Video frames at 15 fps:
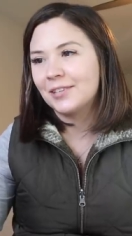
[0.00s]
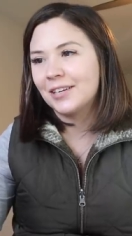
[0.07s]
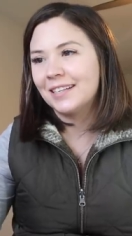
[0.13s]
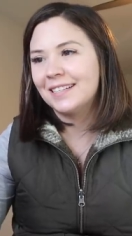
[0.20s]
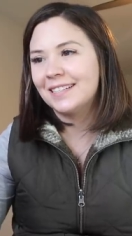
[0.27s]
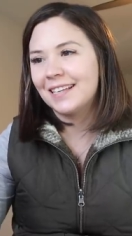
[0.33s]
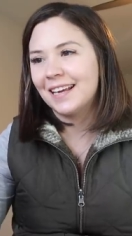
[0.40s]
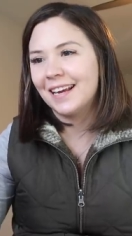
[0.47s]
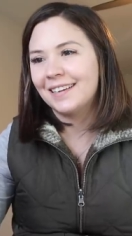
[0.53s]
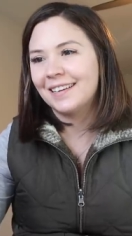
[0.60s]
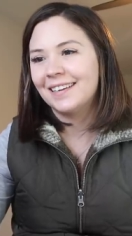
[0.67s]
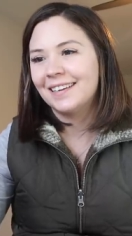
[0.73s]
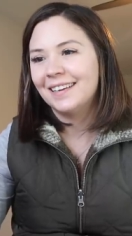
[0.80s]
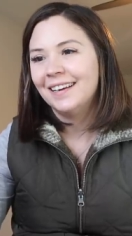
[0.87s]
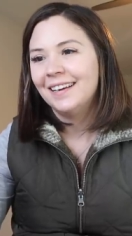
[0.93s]
trying to say.
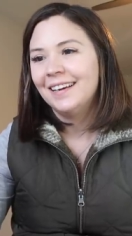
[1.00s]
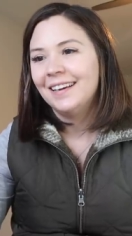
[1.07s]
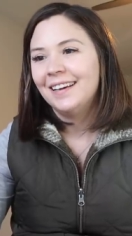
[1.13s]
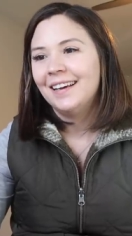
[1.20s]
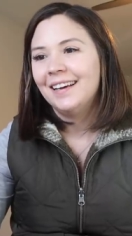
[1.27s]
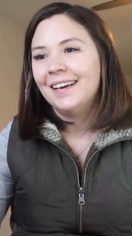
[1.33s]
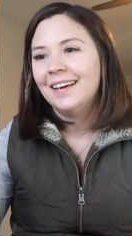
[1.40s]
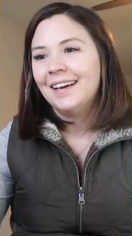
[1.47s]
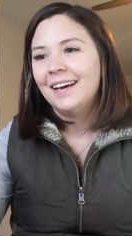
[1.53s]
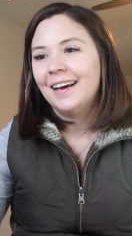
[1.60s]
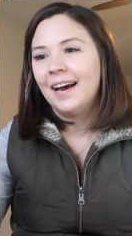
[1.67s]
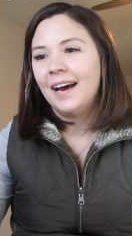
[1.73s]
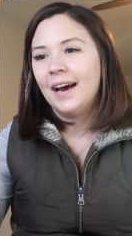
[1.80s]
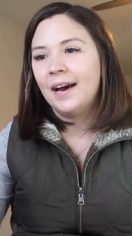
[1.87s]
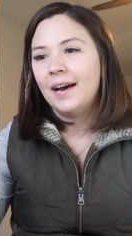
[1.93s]

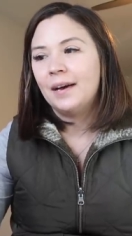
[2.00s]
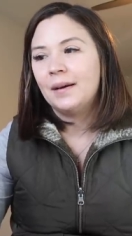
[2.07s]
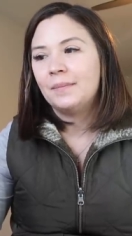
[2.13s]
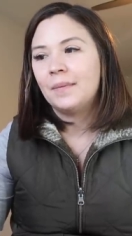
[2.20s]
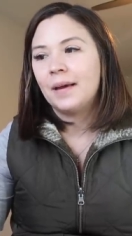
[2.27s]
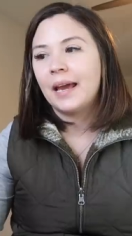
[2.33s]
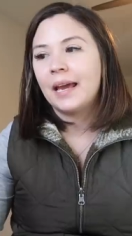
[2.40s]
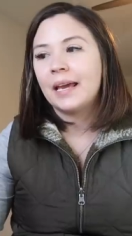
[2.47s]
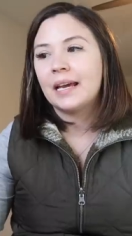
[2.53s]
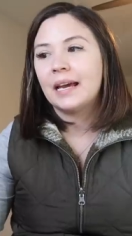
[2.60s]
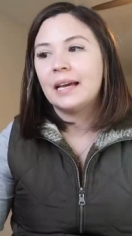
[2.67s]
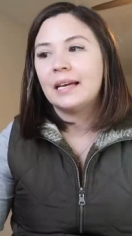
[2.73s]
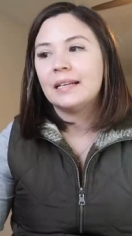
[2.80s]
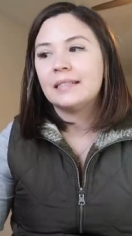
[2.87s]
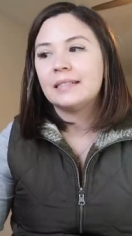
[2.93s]
Um,
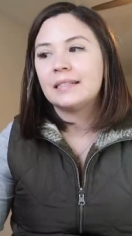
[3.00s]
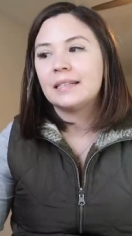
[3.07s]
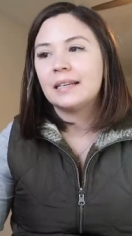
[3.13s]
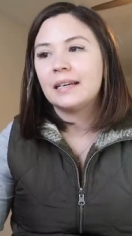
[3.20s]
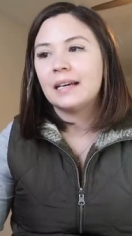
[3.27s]
and